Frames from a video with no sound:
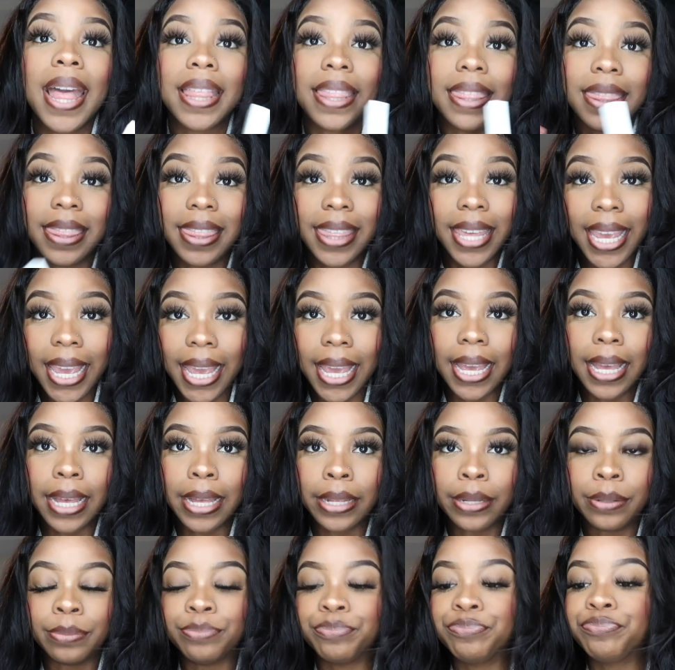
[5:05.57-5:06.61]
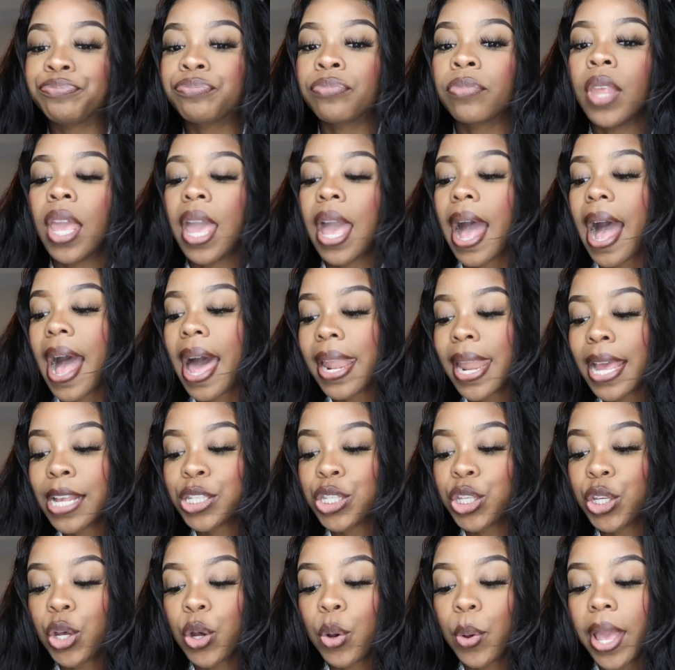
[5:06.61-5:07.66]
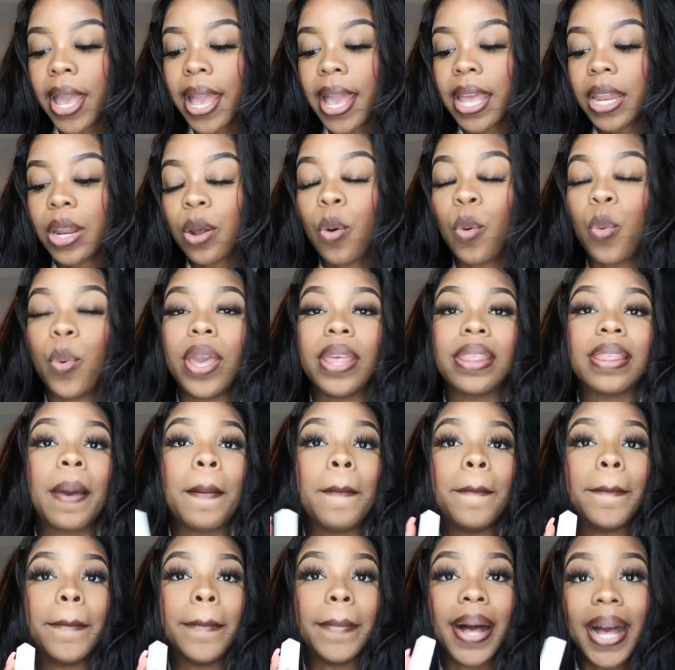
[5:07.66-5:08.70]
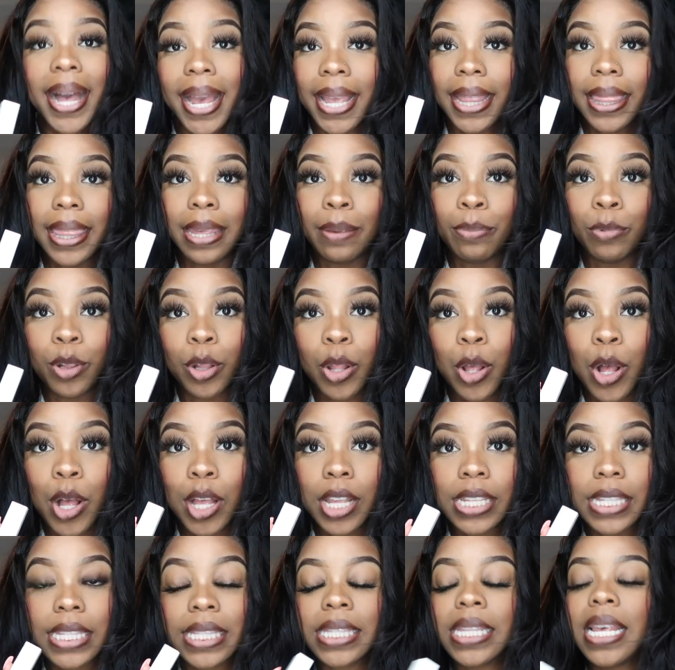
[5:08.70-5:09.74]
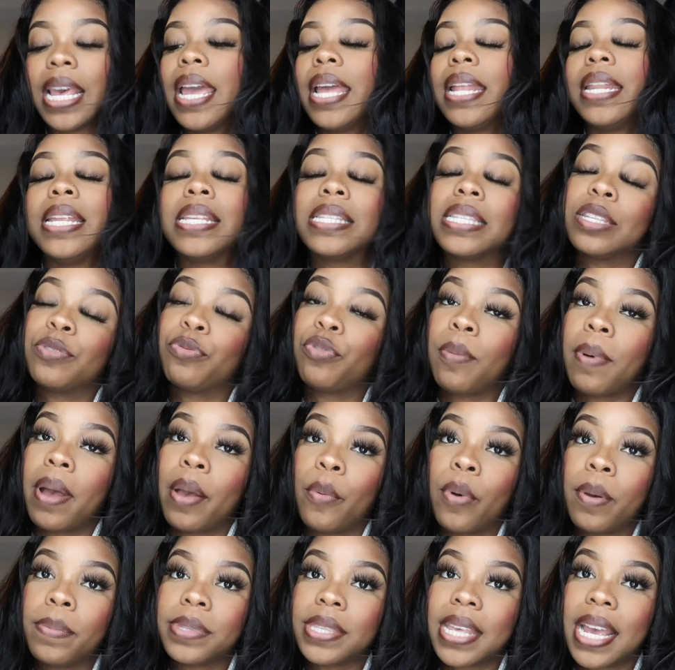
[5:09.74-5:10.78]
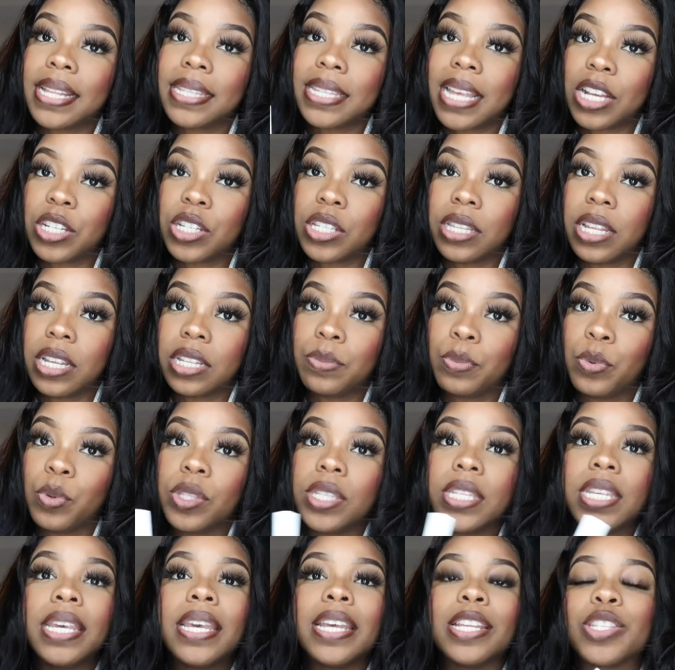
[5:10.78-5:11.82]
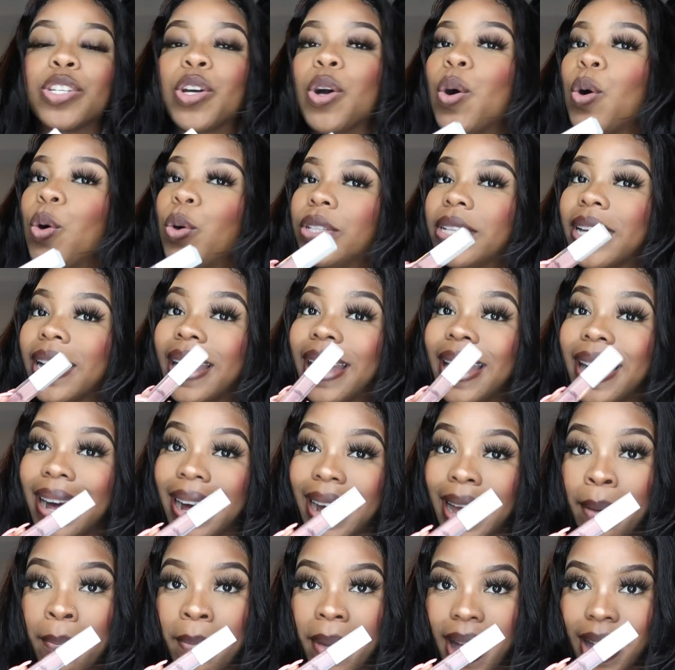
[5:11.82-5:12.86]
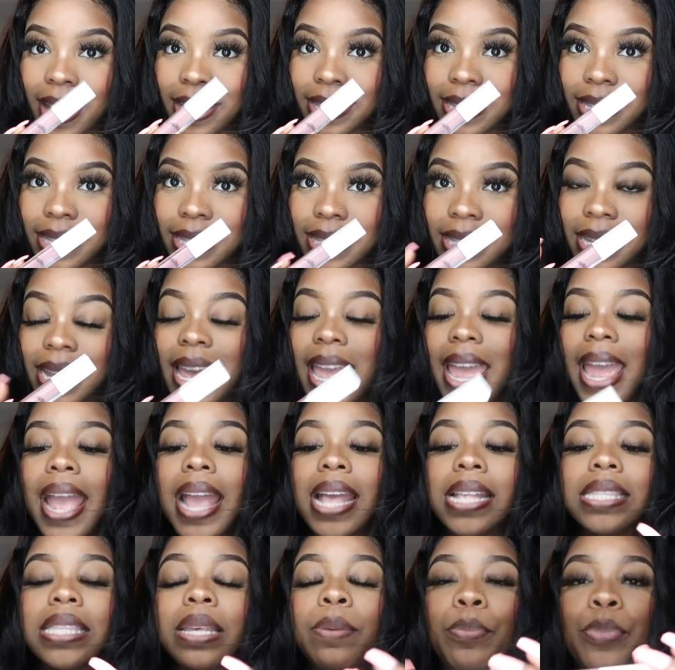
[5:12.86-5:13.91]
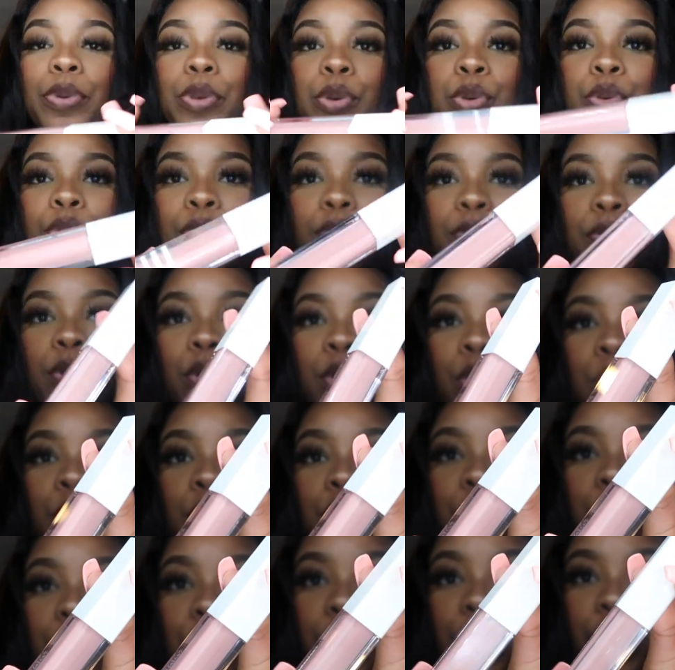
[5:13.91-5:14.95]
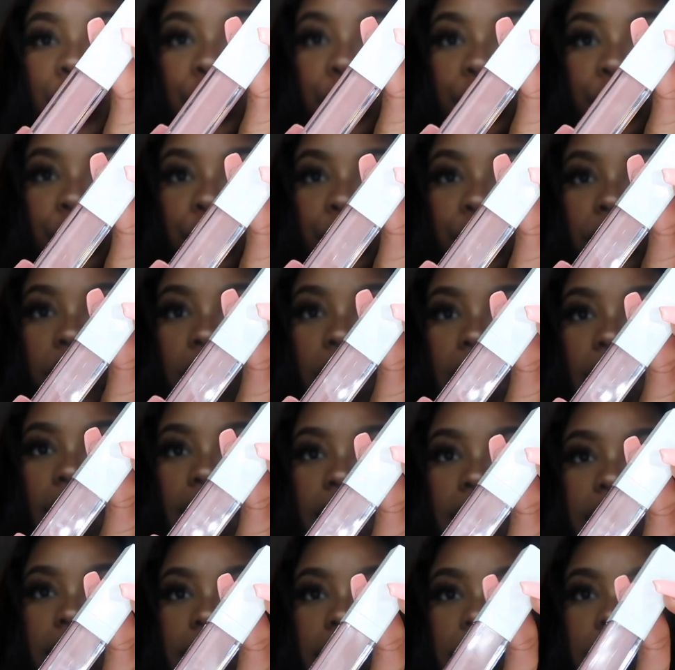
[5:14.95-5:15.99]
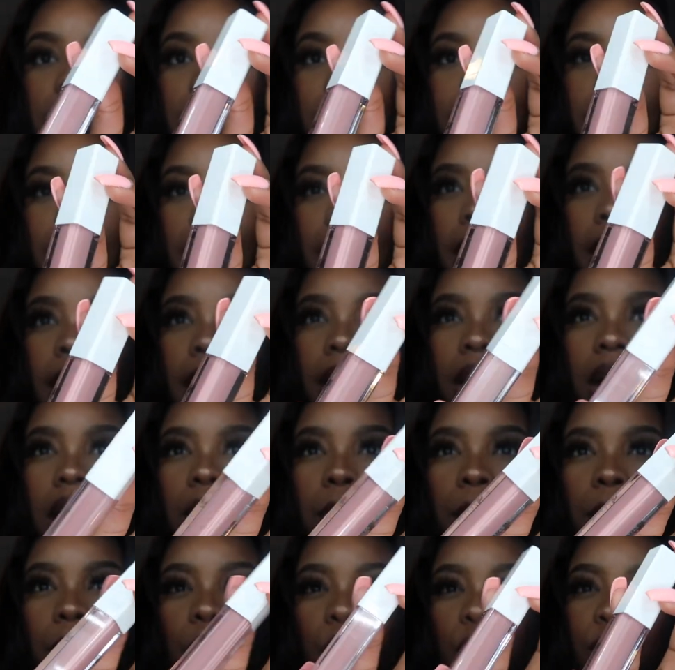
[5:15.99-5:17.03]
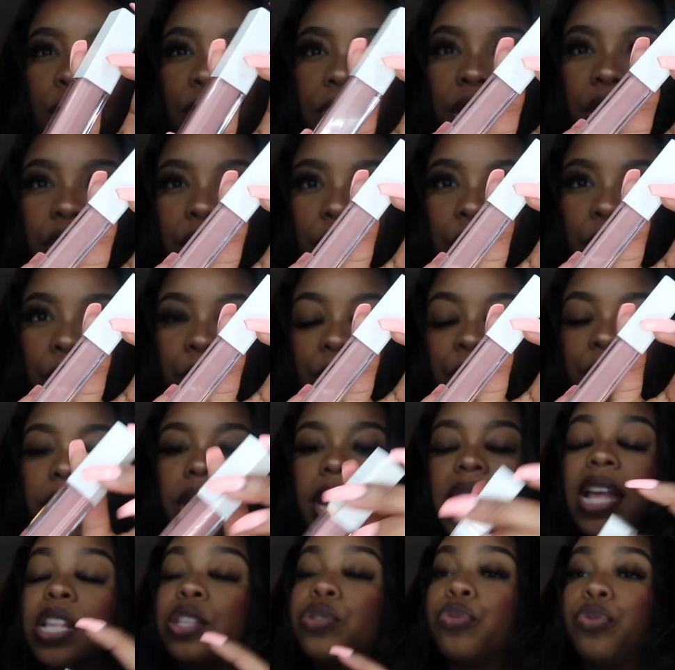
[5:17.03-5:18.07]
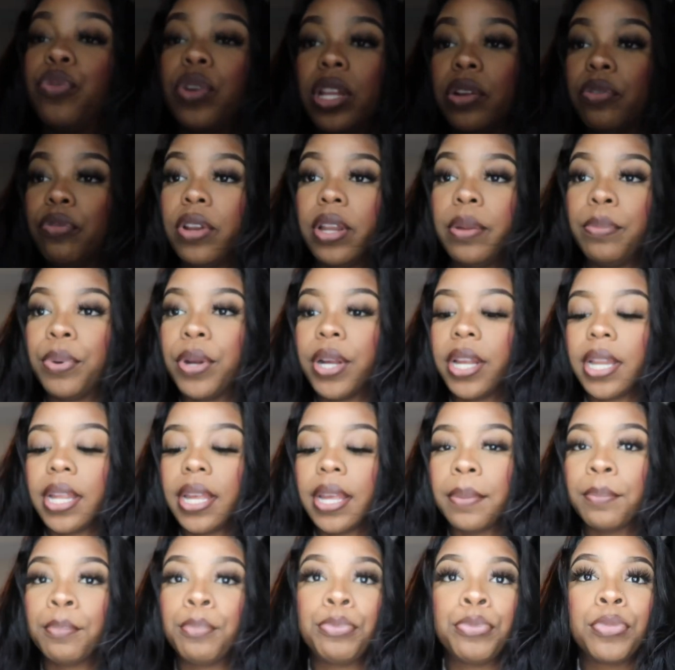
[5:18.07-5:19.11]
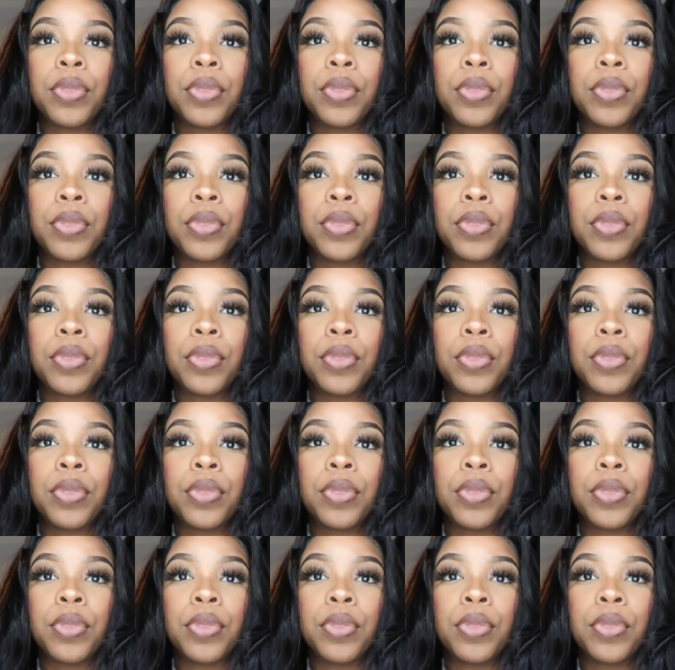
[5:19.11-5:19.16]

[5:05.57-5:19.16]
Then I like to go in with my lip gloss. This is from my website, Tajah's Lux Boutique. It's called Cremas. It's a beautiful nude, guys. It's like a mauve nude. It's really, really pretty.